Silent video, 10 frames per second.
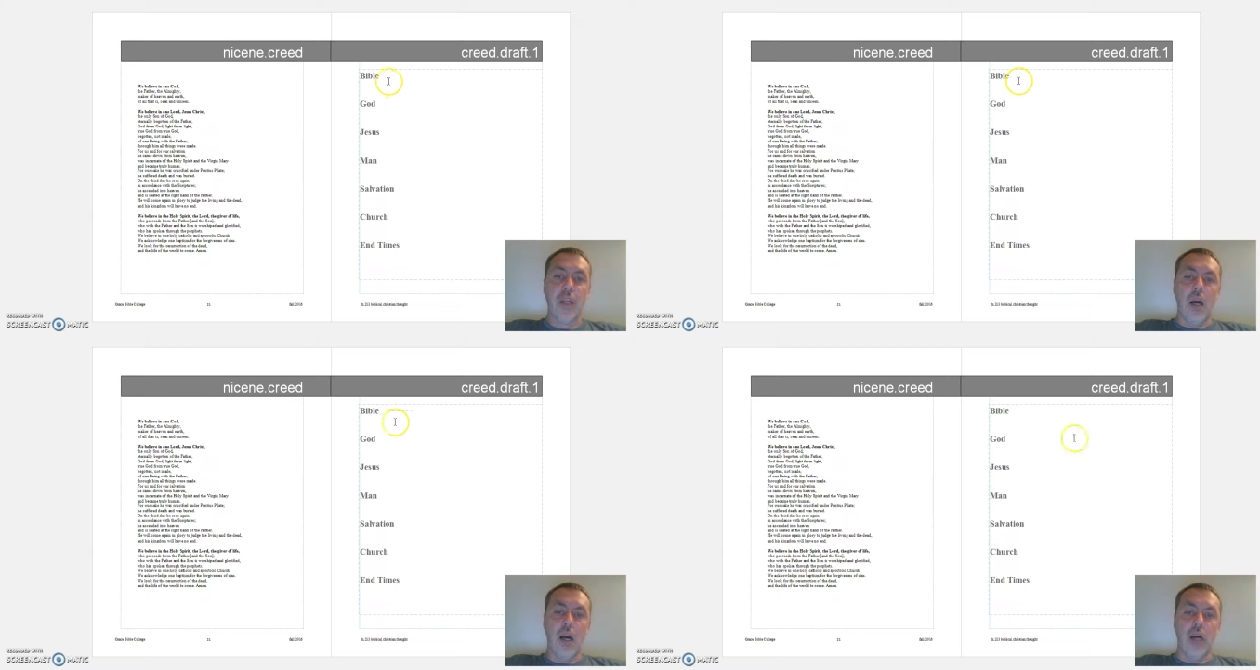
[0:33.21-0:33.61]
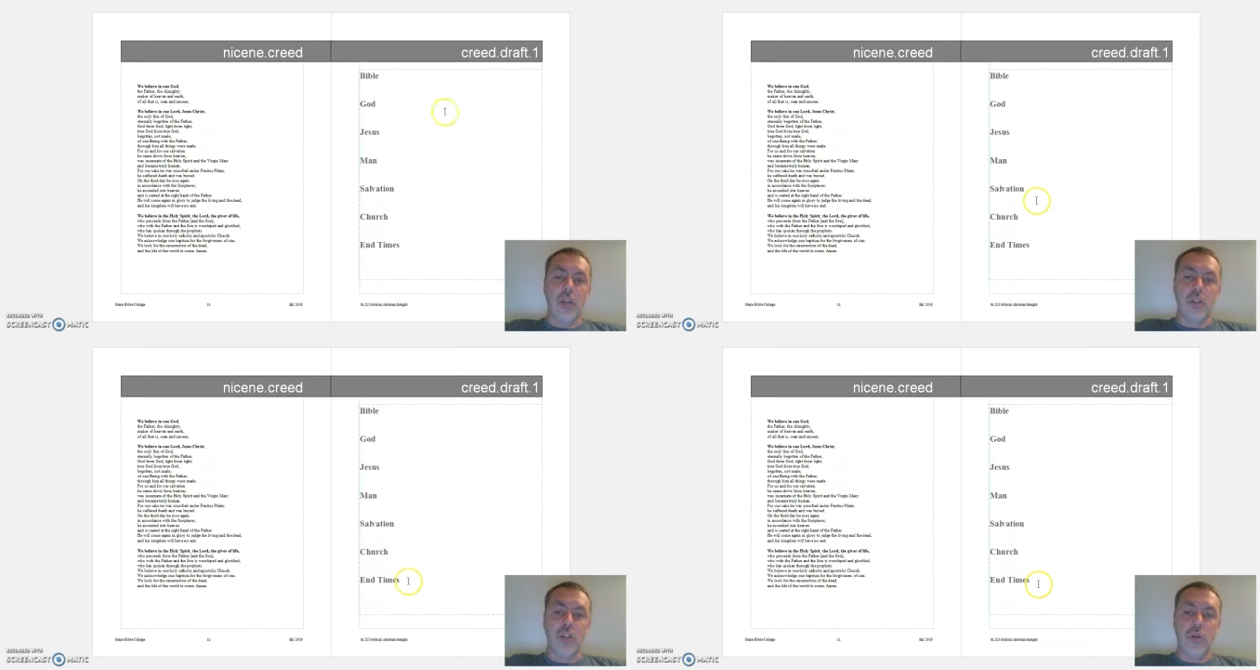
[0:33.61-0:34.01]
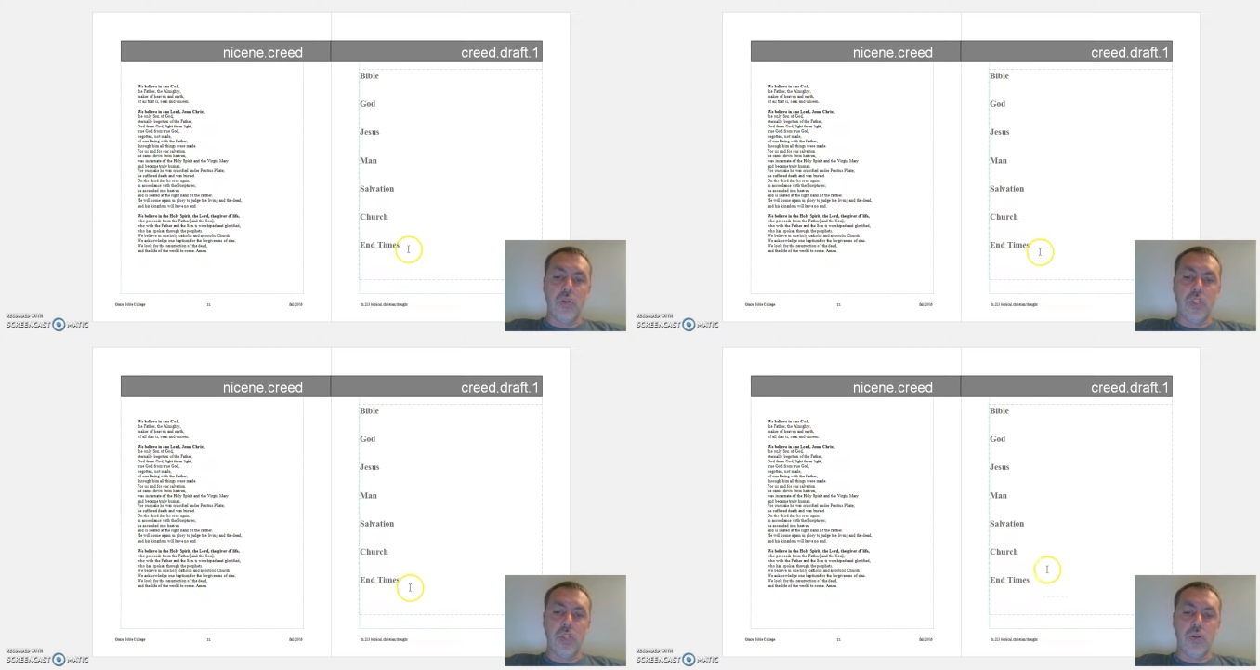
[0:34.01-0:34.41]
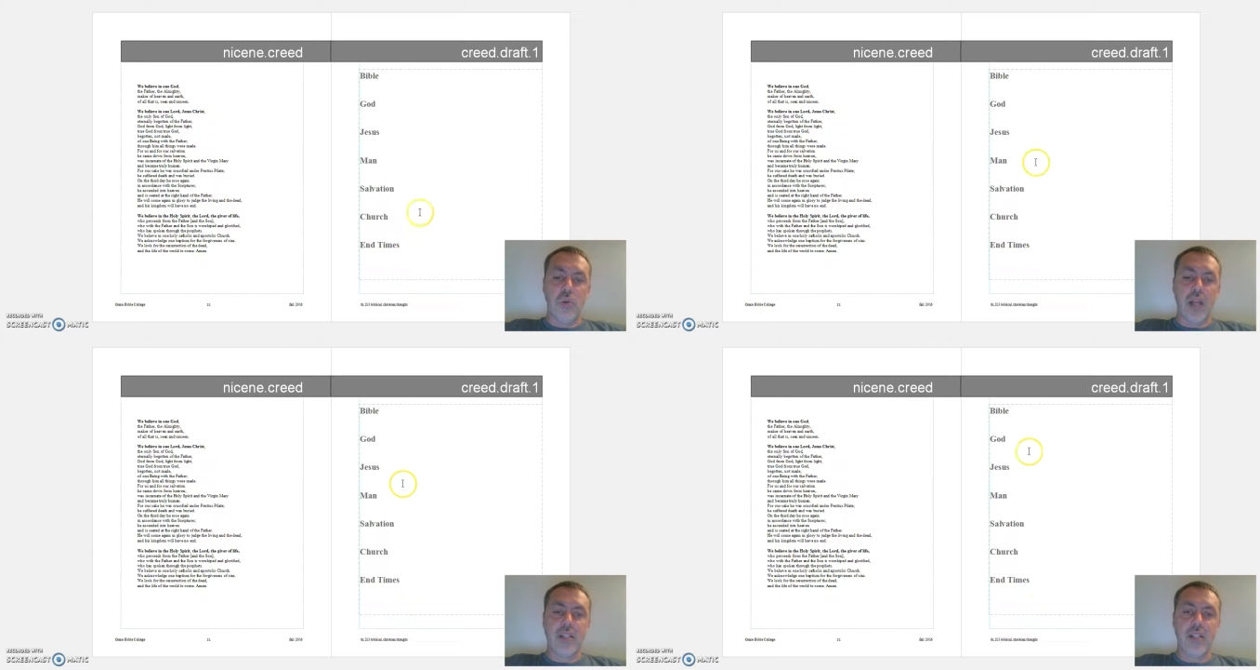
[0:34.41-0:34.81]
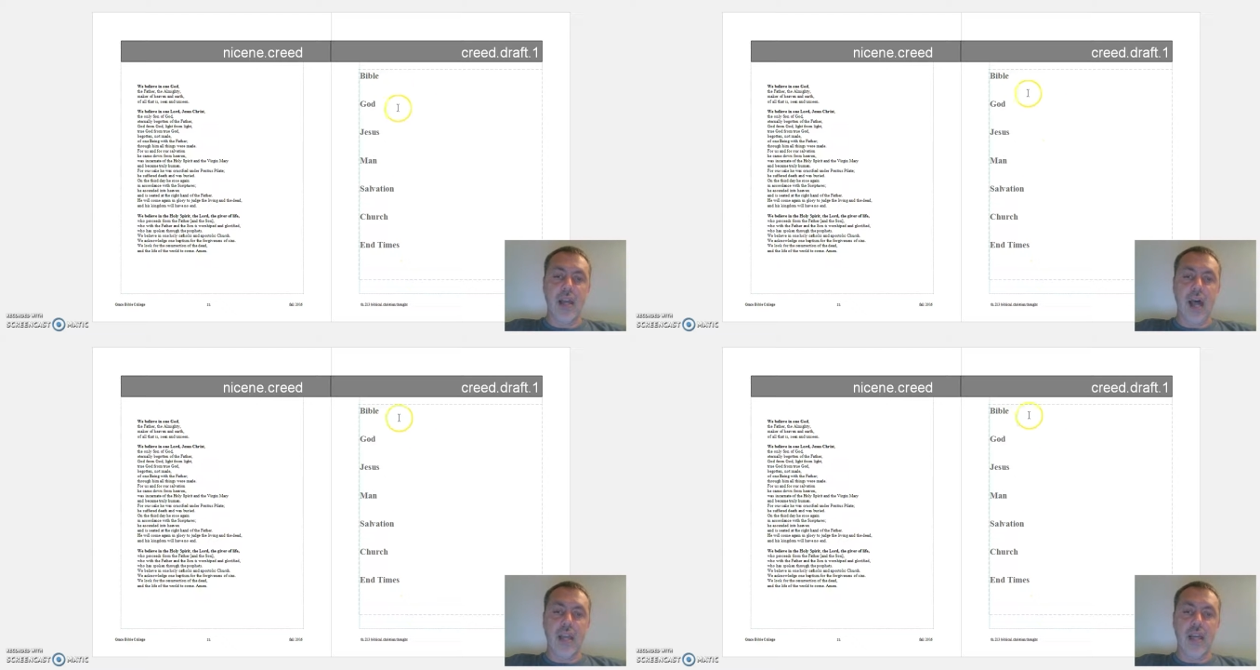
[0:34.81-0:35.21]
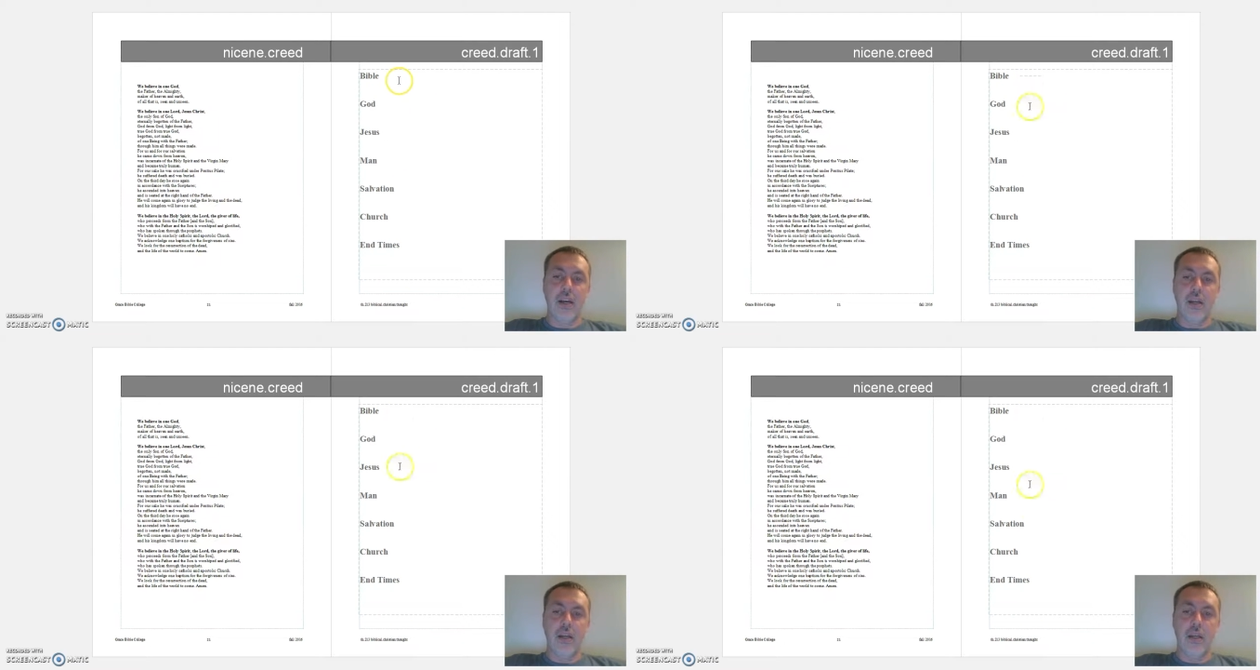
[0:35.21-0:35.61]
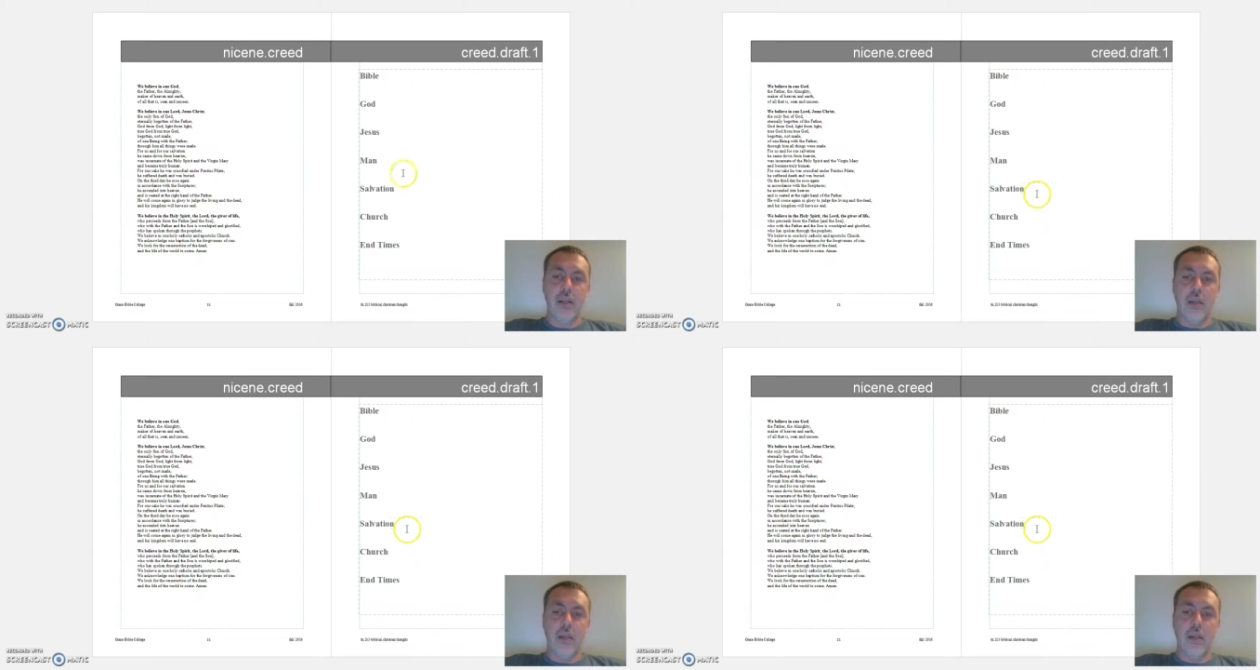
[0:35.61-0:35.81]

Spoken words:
to use this right side here